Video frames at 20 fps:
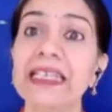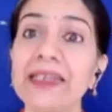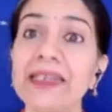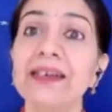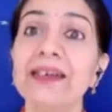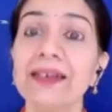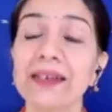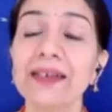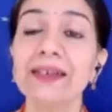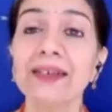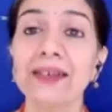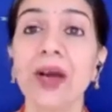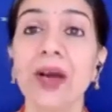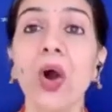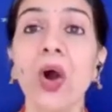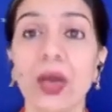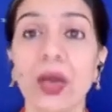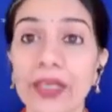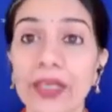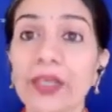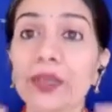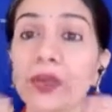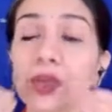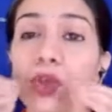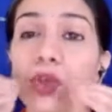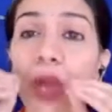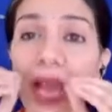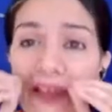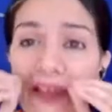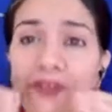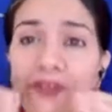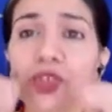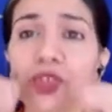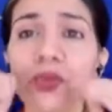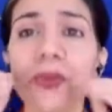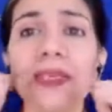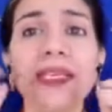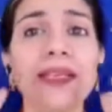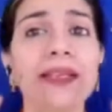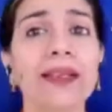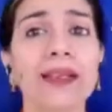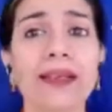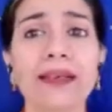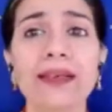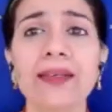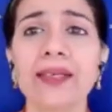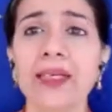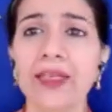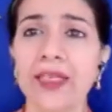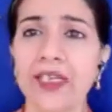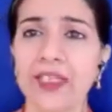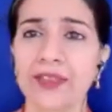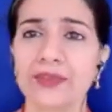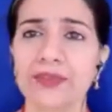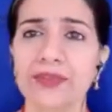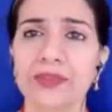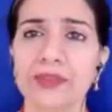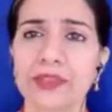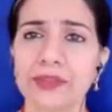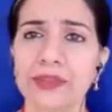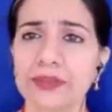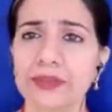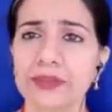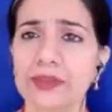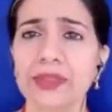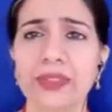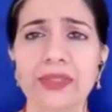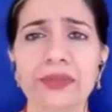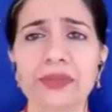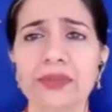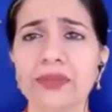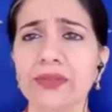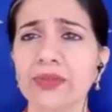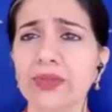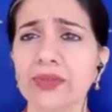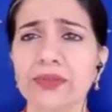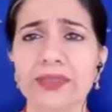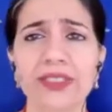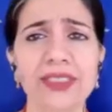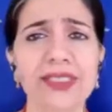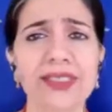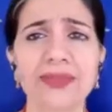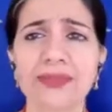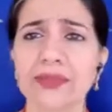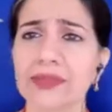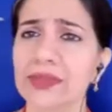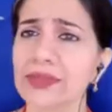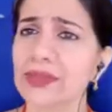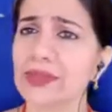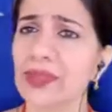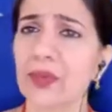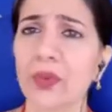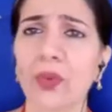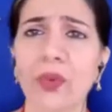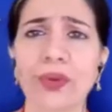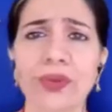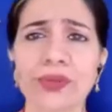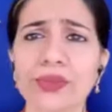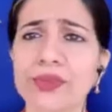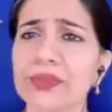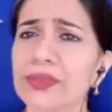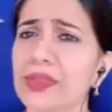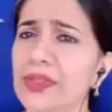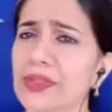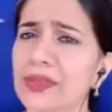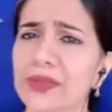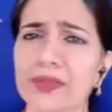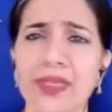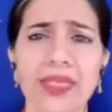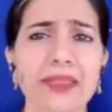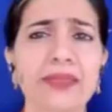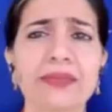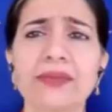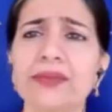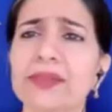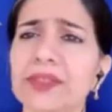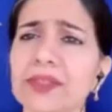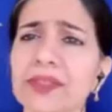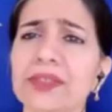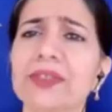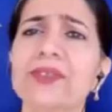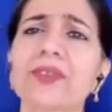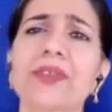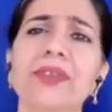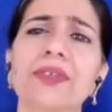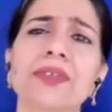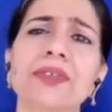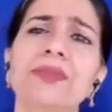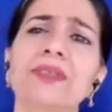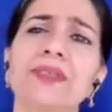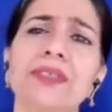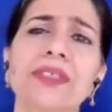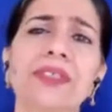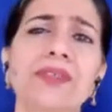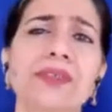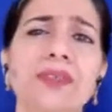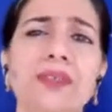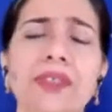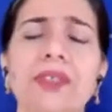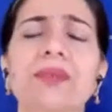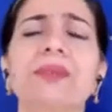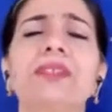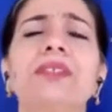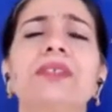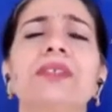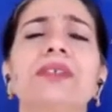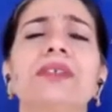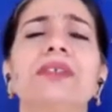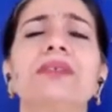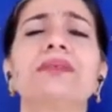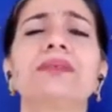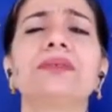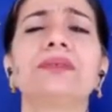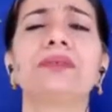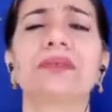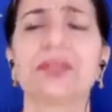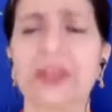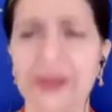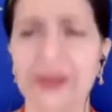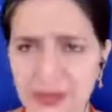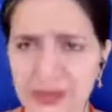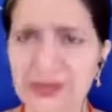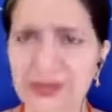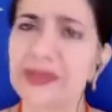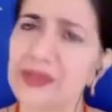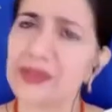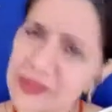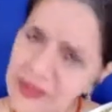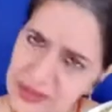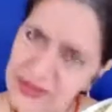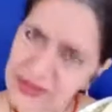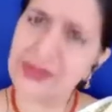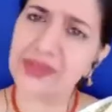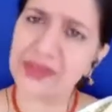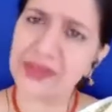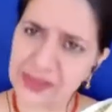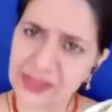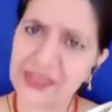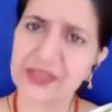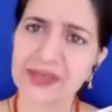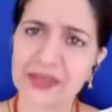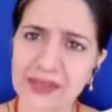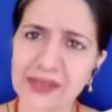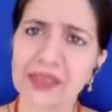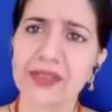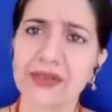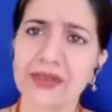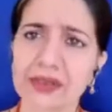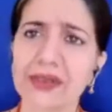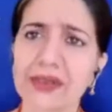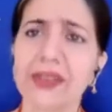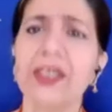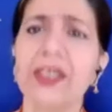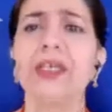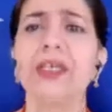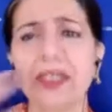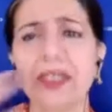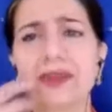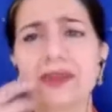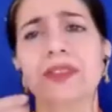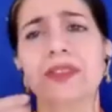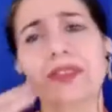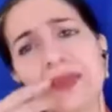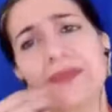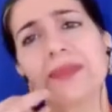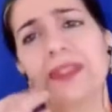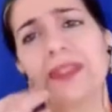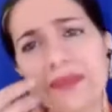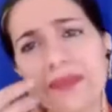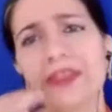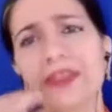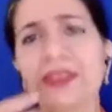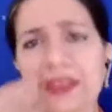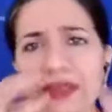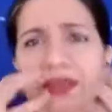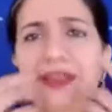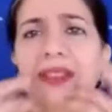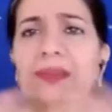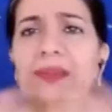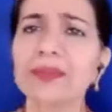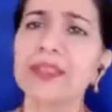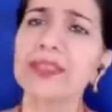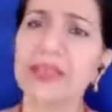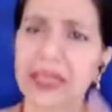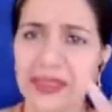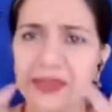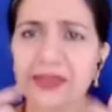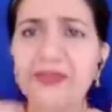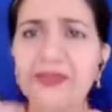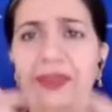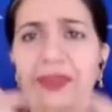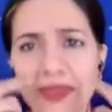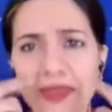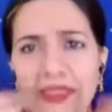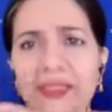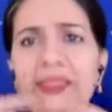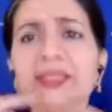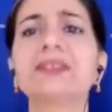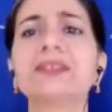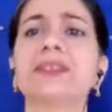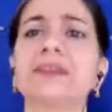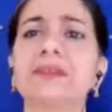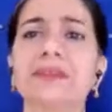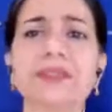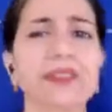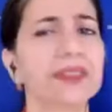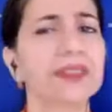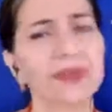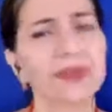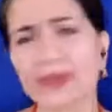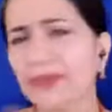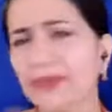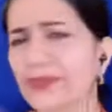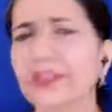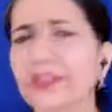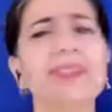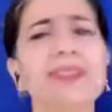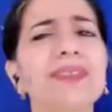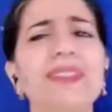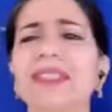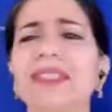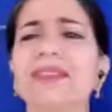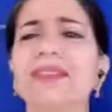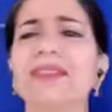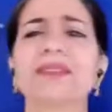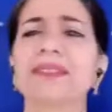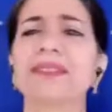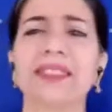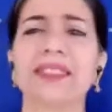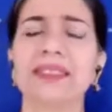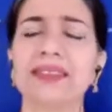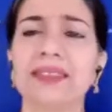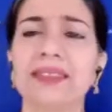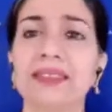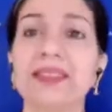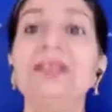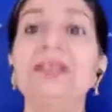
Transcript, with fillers: Clear? You have to be clear. If you mumble like this, nobody can understand what you're telling. One word of what I'm saying will not be clear to you. Can you understand anything I'm saying at all? That's because I'm mumbling and jumbling as if I'm eating something. Nobody will understand.